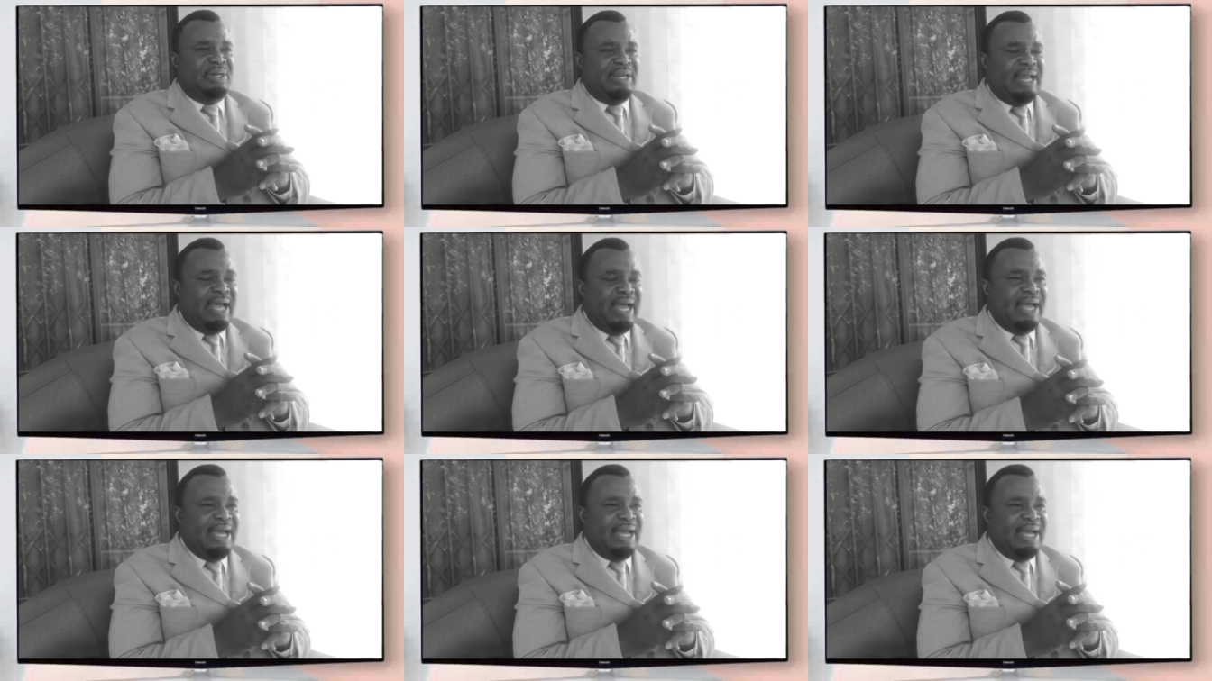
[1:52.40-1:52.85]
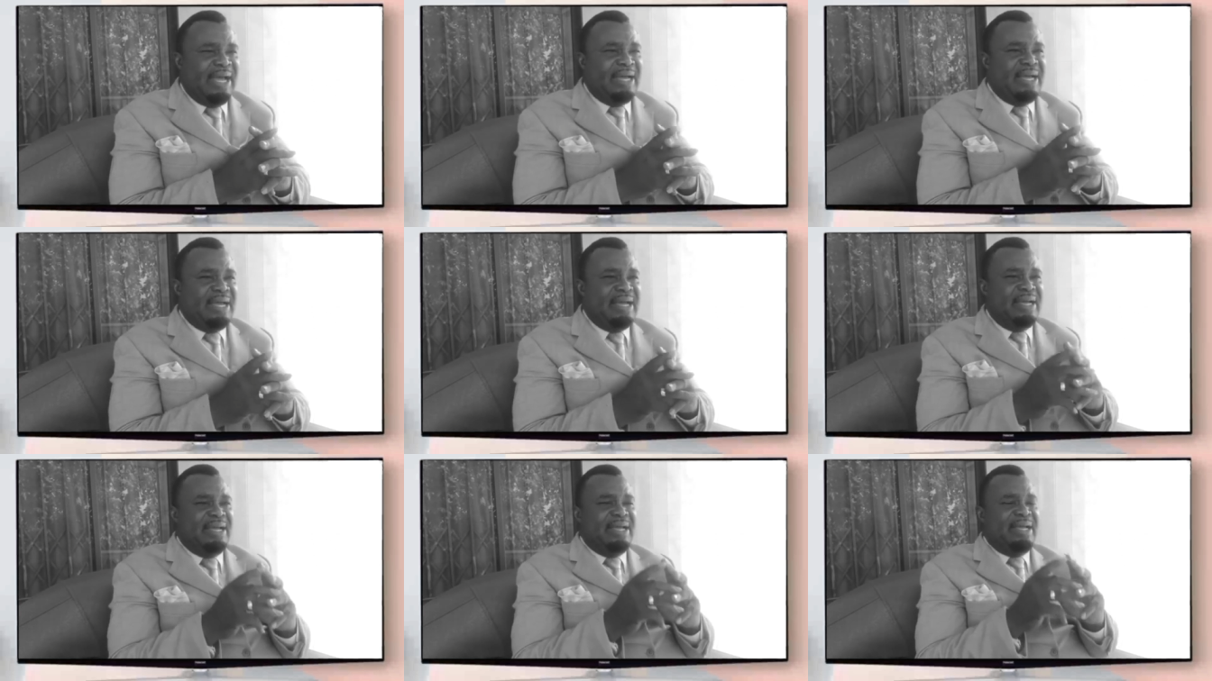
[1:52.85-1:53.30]
Na
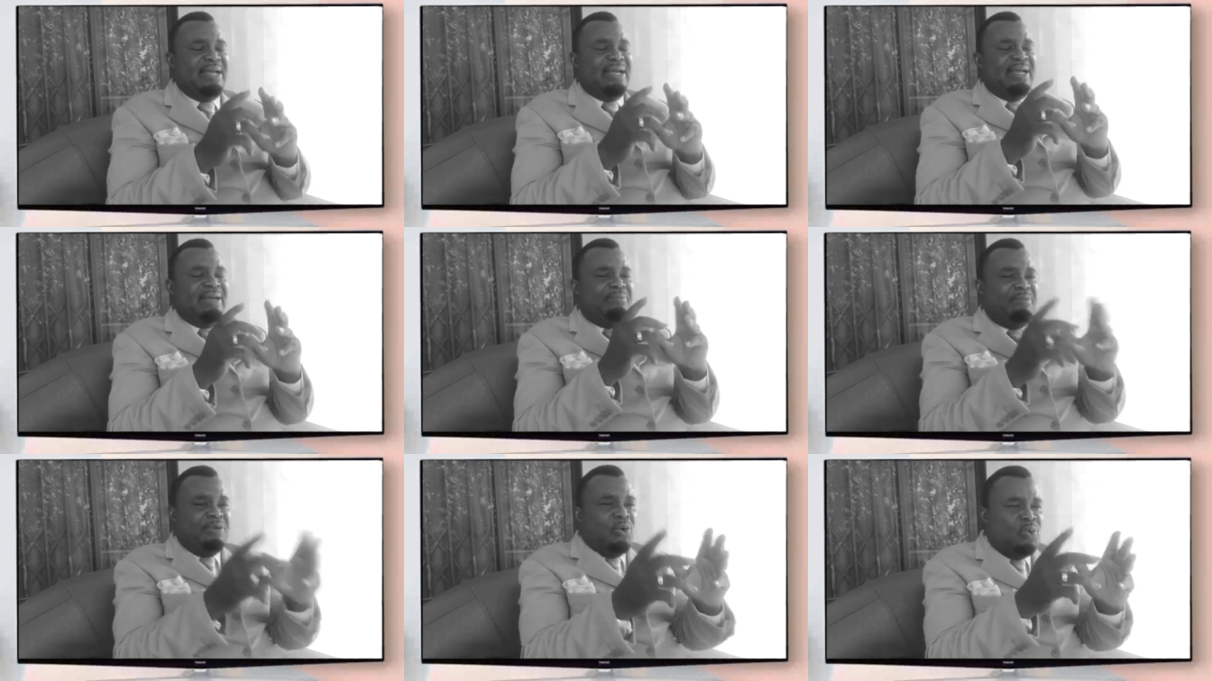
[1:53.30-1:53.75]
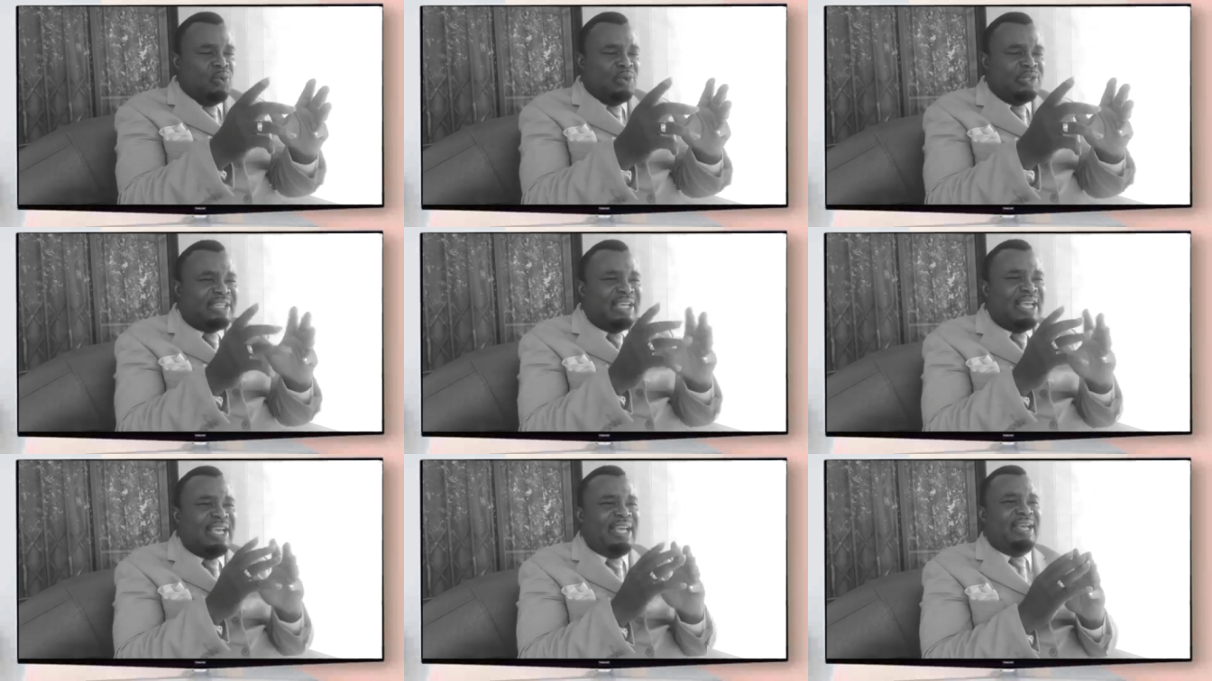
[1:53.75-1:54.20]
me who
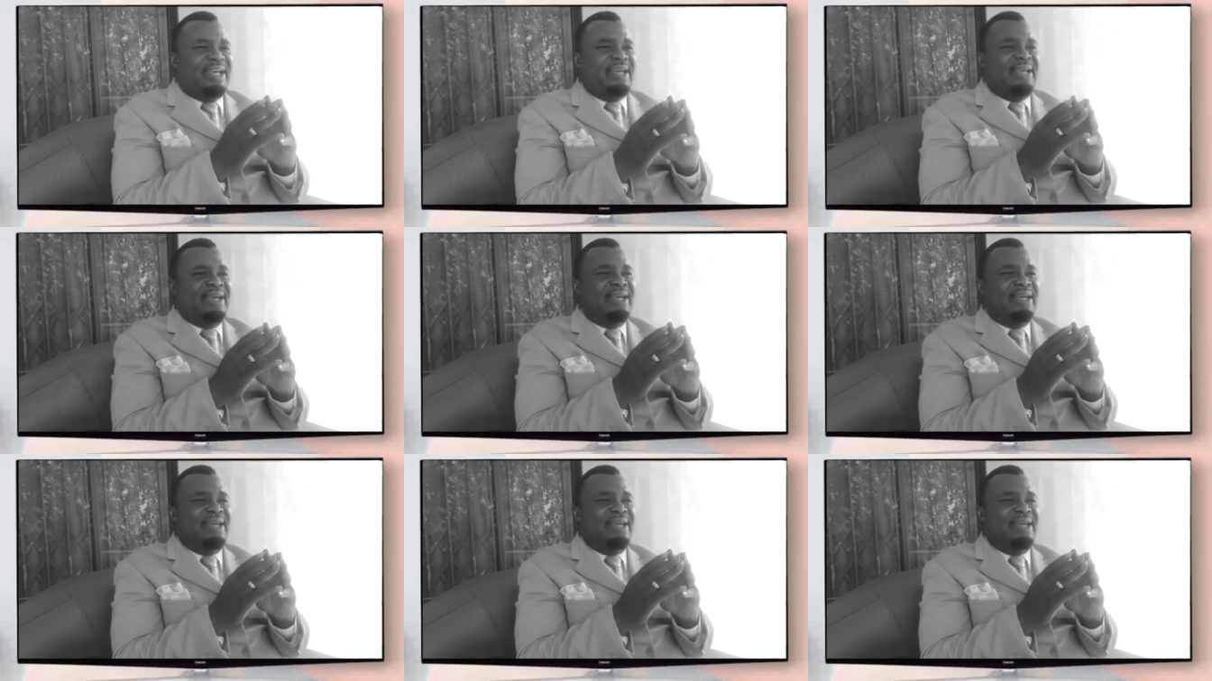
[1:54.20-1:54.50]
say,